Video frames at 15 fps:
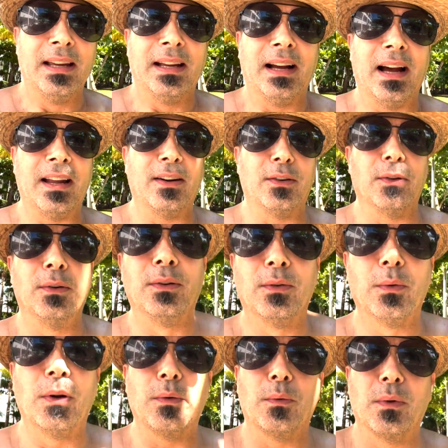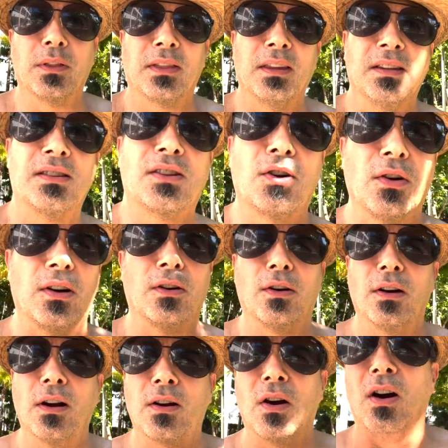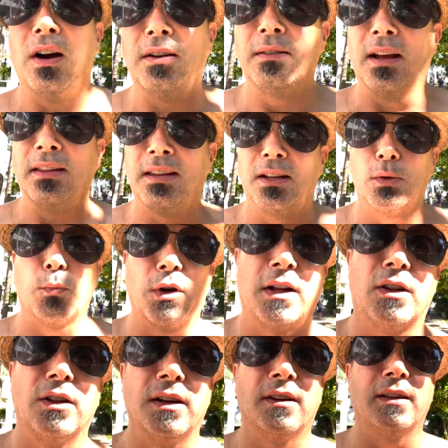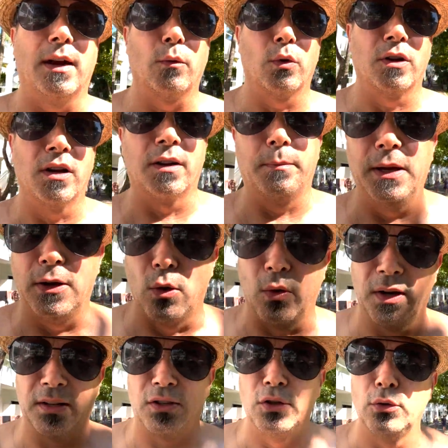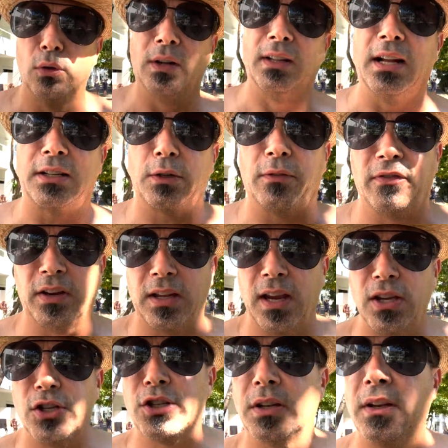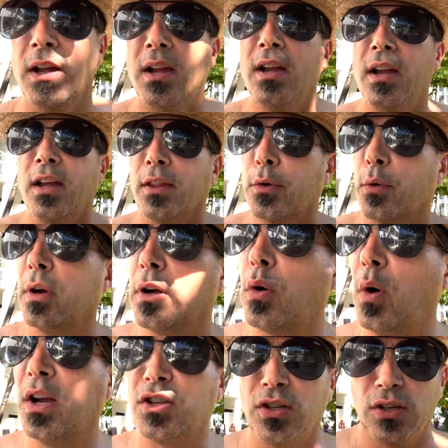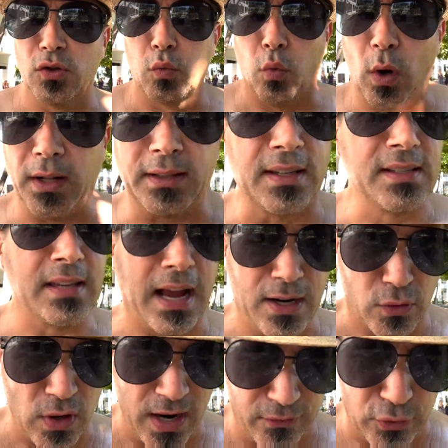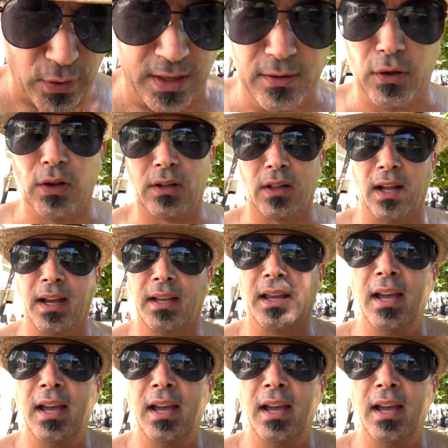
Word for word: I don't know, with, with, this current Huracan, I think it's pretty clear that we're gonna be going to electrification. The real question is what does that drivetrain look like?